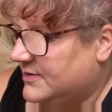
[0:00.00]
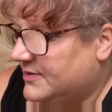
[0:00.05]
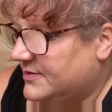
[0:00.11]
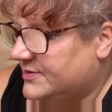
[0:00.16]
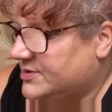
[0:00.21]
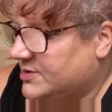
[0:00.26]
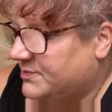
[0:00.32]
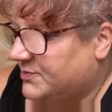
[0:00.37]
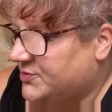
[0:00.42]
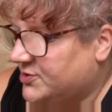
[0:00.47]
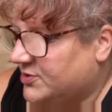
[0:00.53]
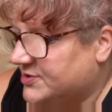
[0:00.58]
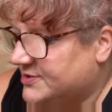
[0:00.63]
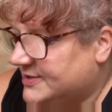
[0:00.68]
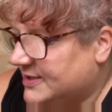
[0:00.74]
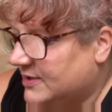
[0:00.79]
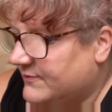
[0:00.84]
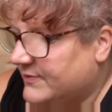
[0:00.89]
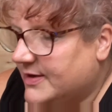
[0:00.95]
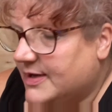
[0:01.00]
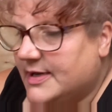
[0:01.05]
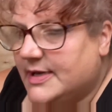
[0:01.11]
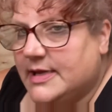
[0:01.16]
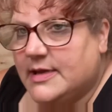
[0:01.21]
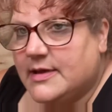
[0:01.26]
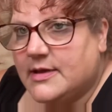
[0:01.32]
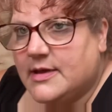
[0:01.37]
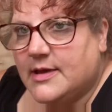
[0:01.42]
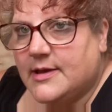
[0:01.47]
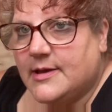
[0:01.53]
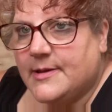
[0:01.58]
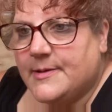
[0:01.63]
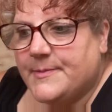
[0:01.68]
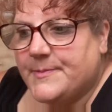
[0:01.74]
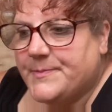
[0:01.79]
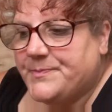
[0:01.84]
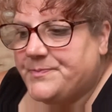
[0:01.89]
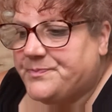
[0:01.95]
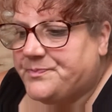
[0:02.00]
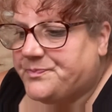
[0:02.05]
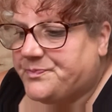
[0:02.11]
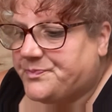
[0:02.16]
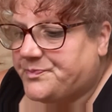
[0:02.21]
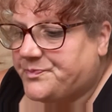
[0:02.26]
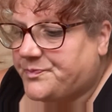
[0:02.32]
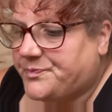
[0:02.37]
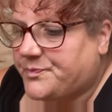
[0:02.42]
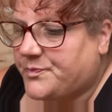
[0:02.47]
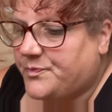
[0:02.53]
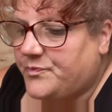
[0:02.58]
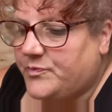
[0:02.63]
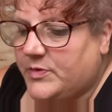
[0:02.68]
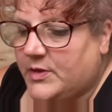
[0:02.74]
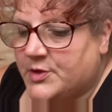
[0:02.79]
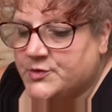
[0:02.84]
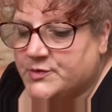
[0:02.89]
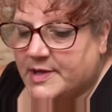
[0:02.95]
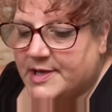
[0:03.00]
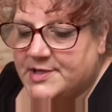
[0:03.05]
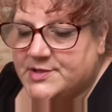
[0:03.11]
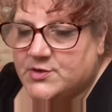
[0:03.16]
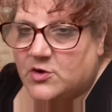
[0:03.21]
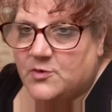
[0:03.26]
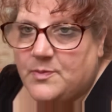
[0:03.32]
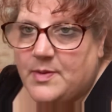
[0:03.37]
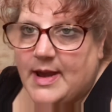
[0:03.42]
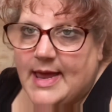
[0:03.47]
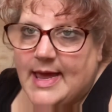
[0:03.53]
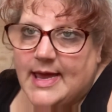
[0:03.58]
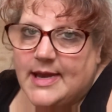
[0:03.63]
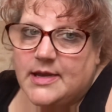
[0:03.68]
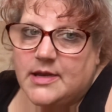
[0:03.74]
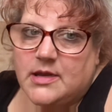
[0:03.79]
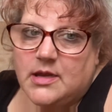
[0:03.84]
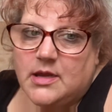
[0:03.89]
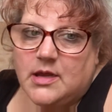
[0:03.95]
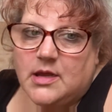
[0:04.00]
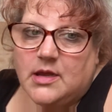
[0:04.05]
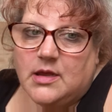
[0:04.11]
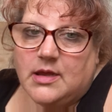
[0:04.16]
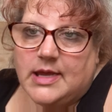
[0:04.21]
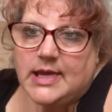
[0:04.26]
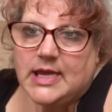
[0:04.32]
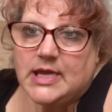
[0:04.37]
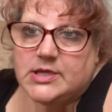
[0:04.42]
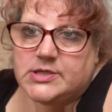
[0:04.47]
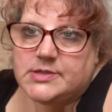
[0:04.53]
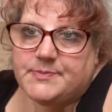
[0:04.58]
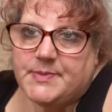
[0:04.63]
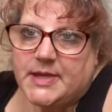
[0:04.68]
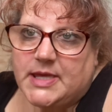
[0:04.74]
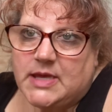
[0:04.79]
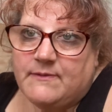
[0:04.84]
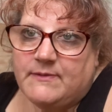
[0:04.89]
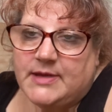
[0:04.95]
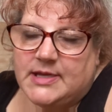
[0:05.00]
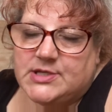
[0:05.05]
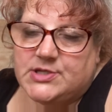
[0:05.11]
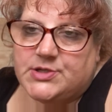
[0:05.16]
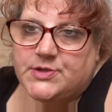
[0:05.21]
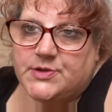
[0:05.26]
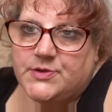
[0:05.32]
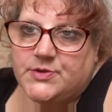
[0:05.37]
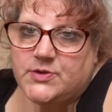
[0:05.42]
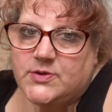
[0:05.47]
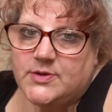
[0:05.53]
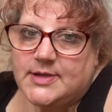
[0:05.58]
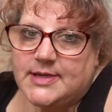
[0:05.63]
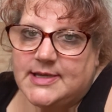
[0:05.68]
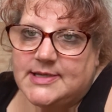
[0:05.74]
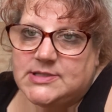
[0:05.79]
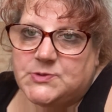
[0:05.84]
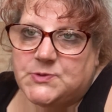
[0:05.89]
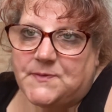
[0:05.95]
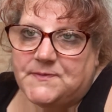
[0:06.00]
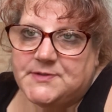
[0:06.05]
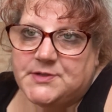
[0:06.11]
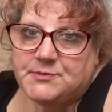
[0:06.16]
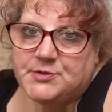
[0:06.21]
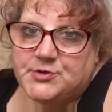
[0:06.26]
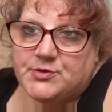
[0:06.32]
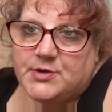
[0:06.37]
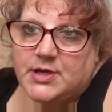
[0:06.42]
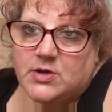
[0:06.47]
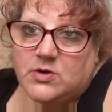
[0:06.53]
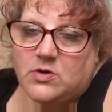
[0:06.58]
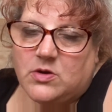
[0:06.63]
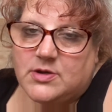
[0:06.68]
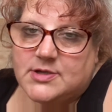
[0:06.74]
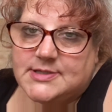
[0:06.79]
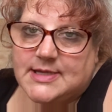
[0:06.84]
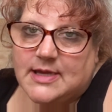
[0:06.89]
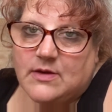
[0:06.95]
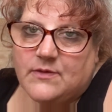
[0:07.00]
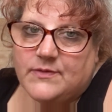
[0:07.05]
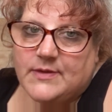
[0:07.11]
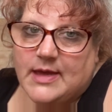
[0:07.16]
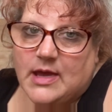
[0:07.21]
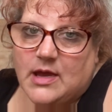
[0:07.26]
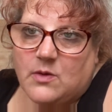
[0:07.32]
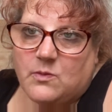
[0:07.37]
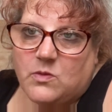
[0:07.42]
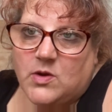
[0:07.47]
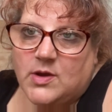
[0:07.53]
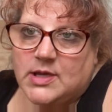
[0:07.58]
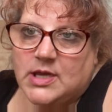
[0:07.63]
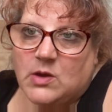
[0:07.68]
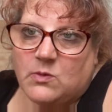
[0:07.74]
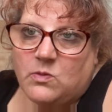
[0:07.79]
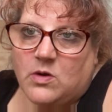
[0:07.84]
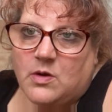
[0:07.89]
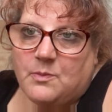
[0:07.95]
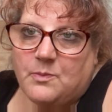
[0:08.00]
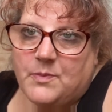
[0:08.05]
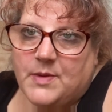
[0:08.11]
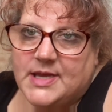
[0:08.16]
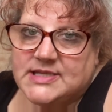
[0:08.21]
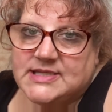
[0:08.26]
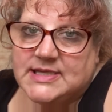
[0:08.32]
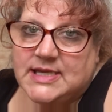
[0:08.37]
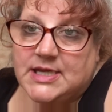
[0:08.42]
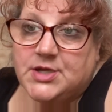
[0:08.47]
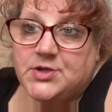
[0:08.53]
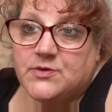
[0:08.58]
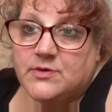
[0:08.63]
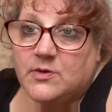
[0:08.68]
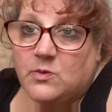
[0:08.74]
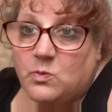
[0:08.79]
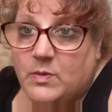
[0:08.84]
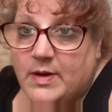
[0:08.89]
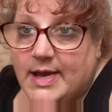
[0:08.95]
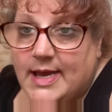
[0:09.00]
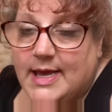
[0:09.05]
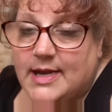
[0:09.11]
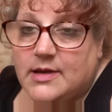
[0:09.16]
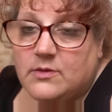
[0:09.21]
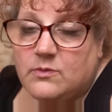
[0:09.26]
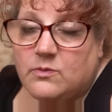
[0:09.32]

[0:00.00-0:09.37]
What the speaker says: tumble tots day really, trying to sort of plan. Iain's been given his to-do list. Obviously we're trying to cost out that and work out what bits needed doing when